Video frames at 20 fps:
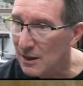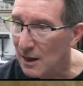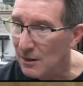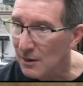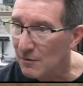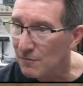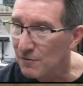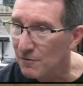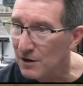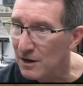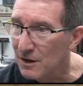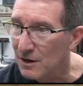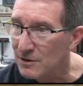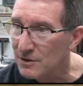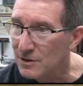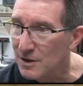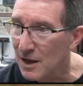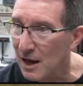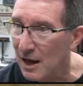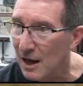that the
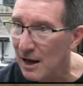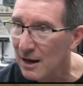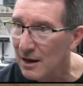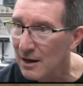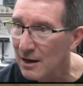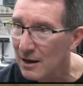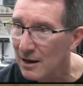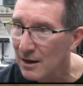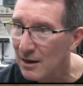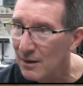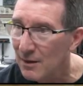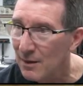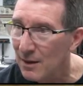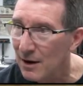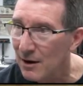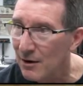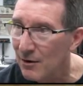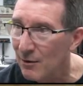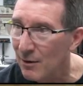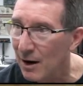vias there.
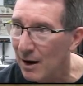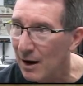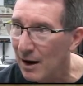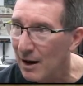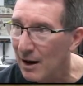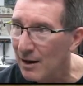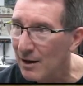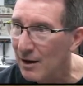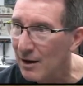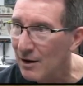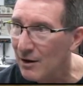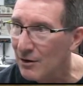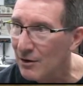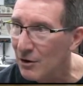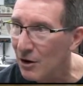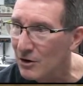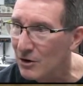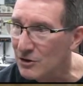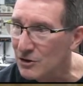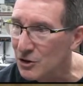They're uh,
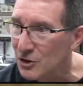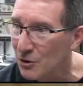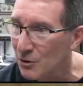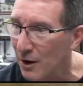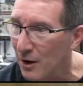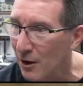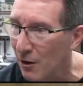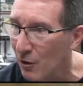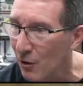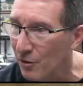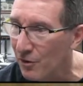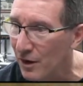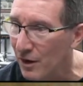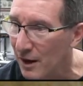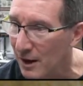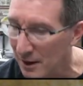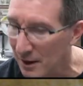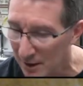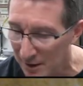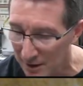not too
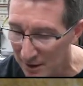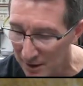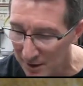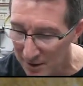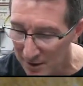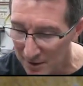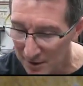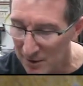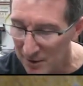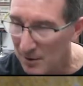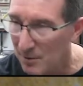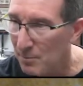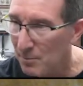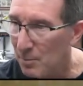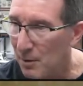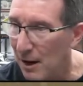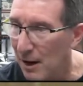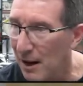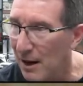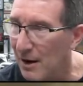healthy,
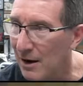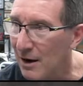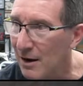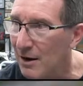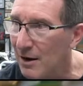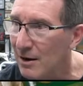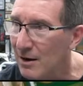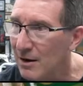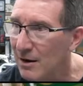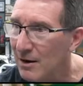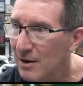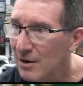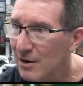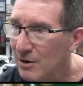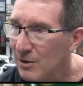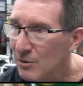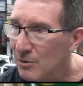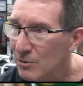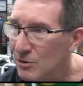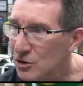but
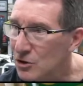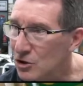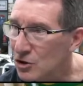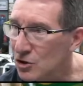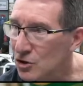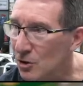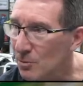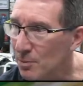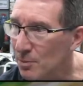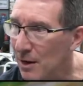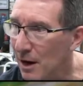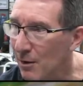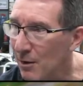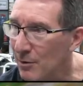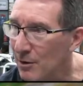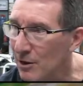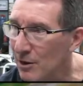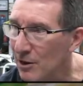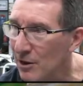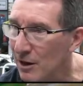we should be able
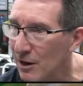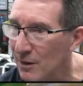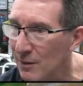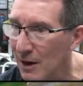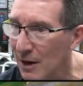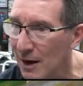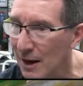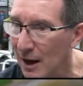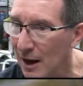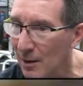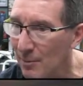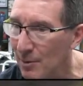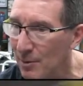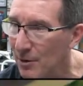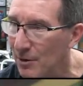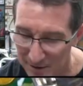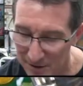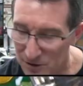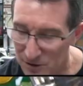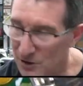to clean that up.
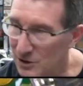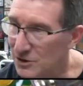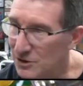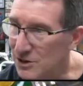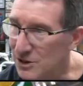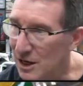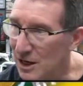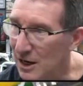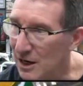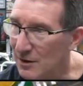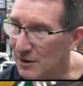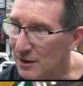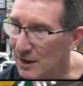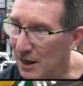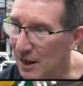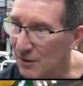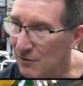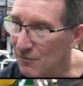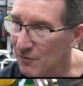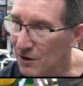As you can see, the
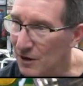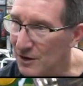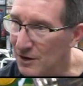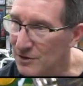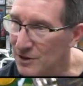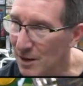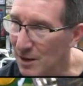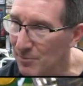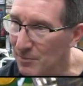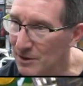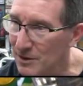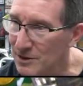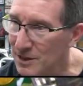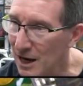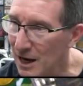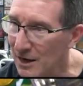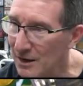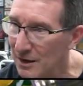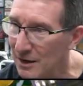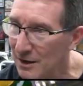other vias up this
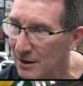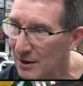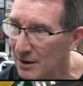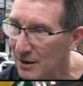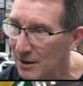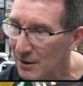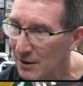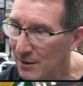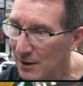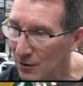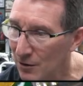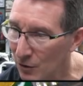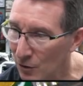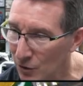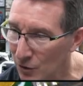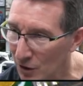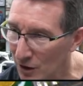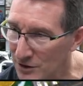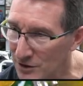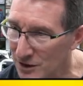end, they're
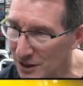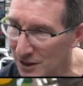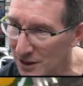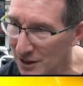all nice and